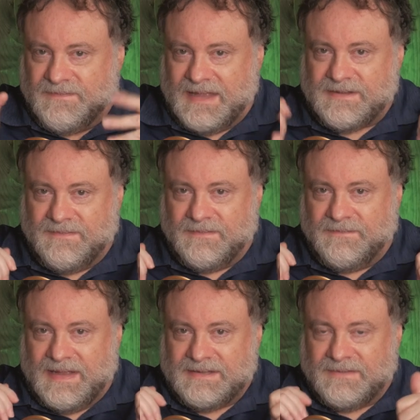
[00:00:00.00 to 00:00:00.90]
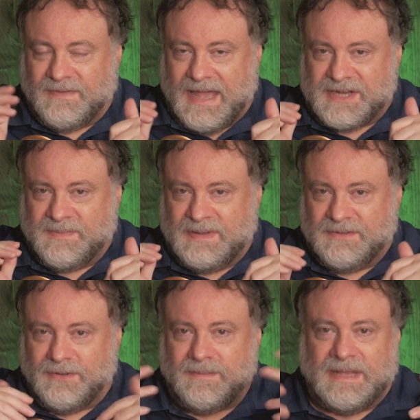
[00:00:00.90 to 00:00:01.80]
the Fenton, Fenton reaction.
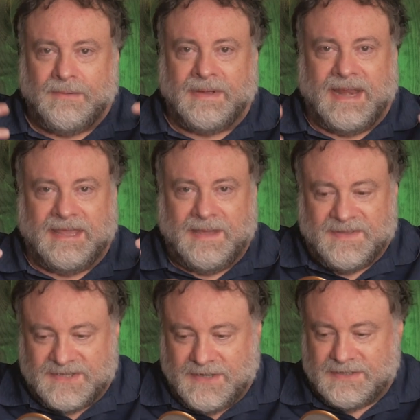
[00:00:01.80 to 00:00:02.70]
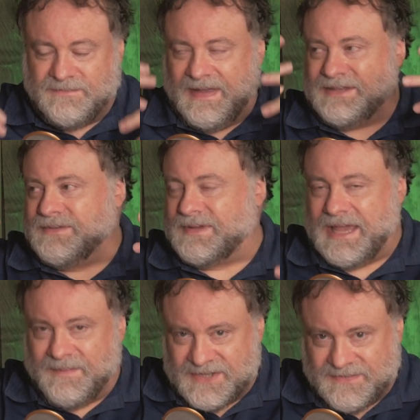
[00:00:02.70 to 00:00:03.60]
But normally, organic chemists use Fenton
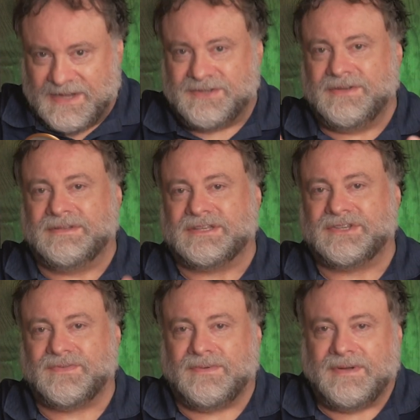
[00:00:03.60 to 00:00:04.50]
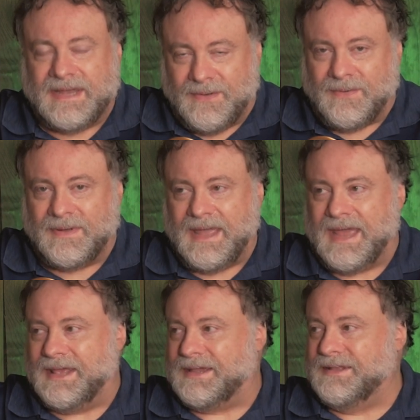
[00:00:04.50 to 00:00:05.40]
chemistry to destroy
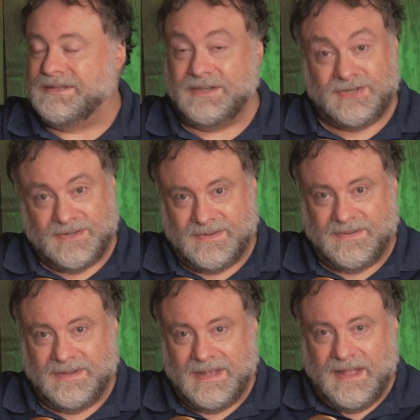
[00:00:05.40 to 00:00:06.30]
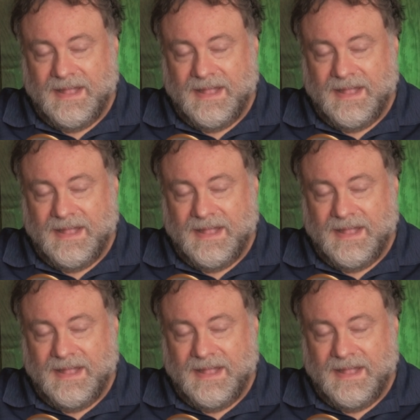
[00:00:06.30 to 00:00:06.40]
organic tissue.